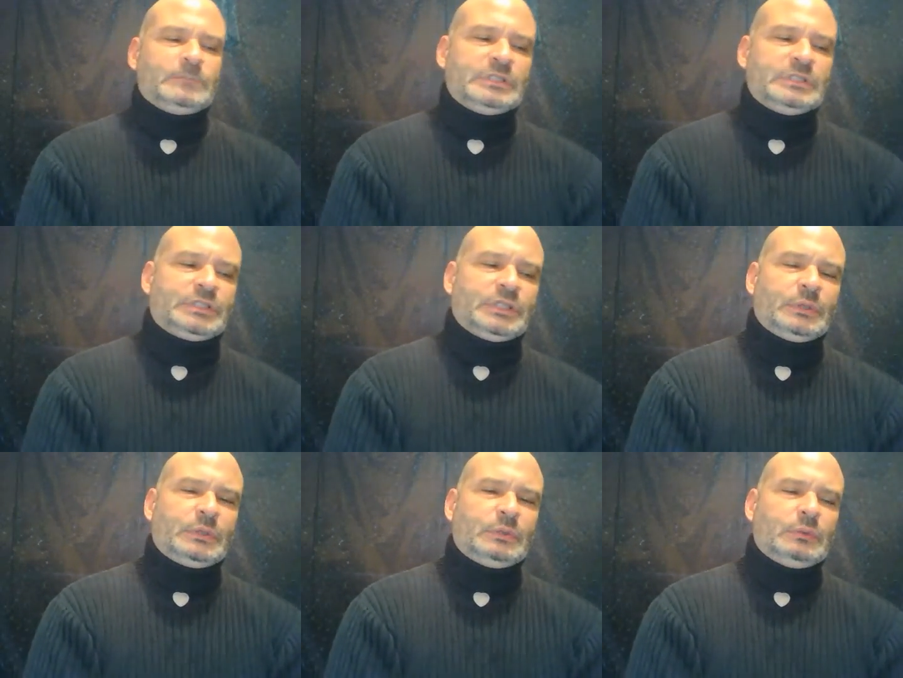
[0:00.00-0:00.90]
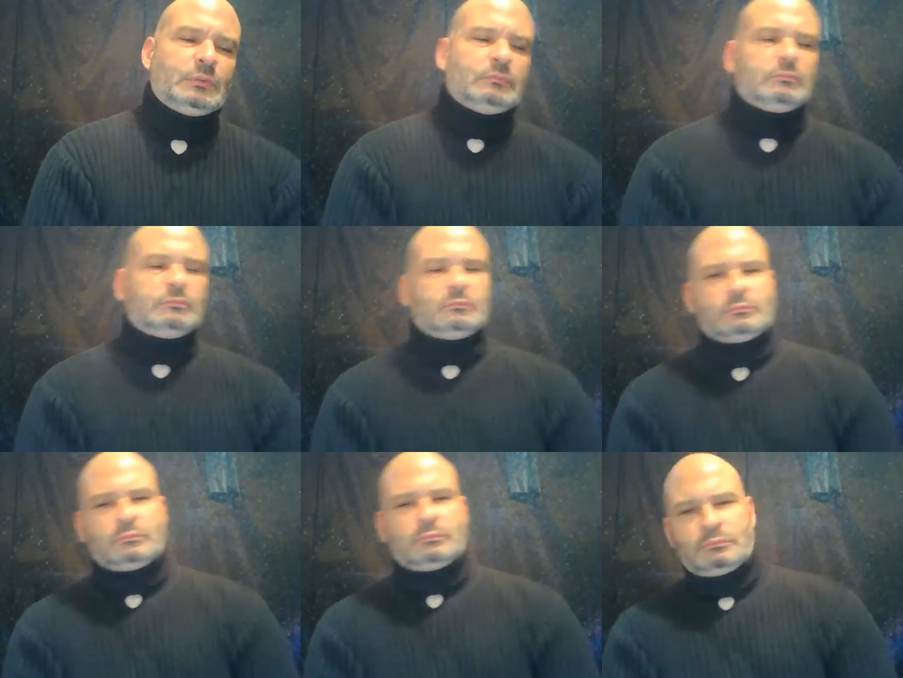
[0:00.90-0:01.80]
So
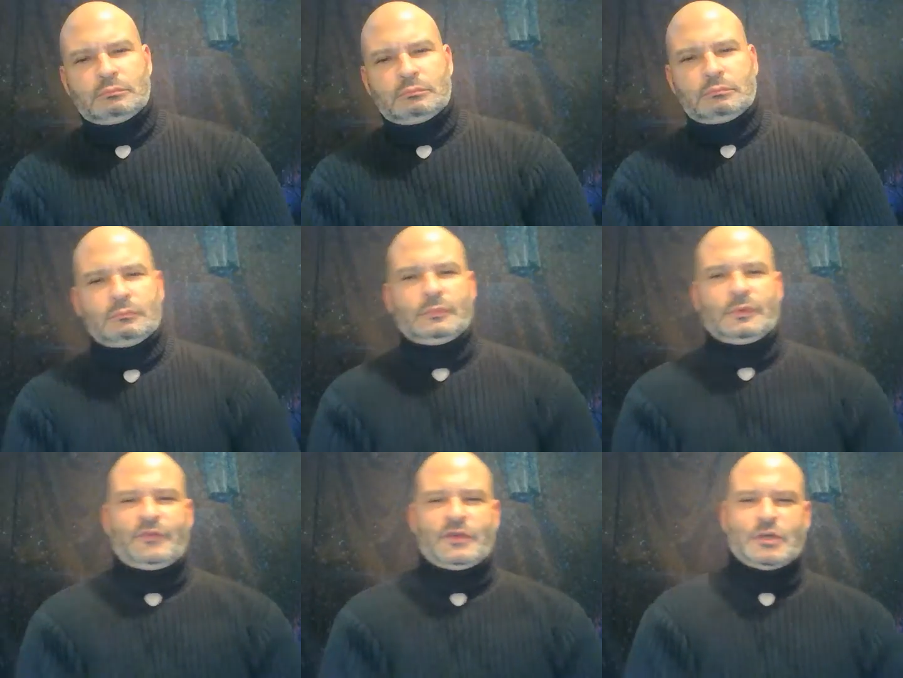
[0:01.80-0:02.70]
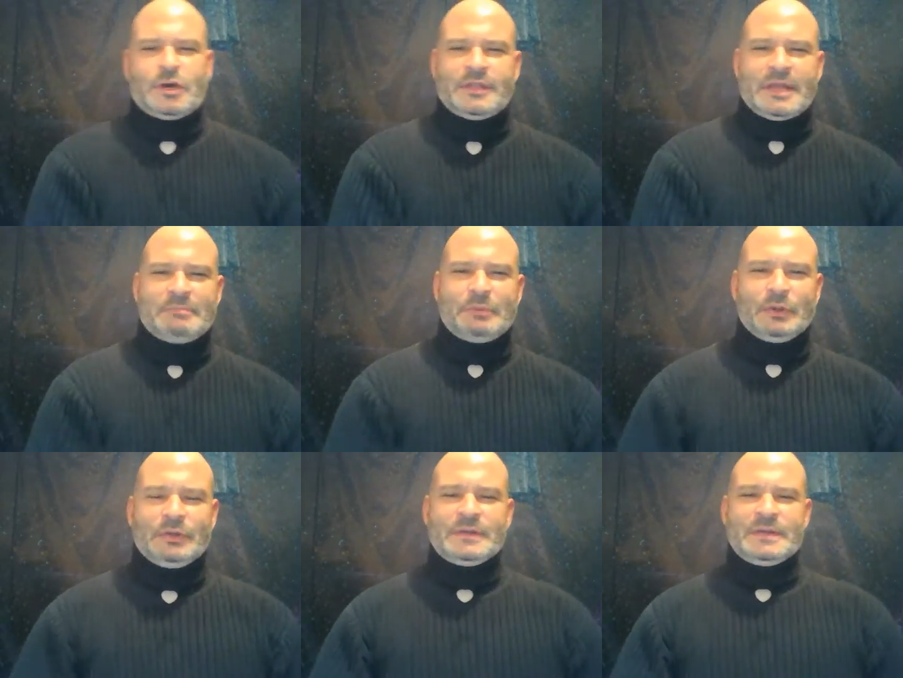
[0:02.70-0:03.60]
the first card that I pulled,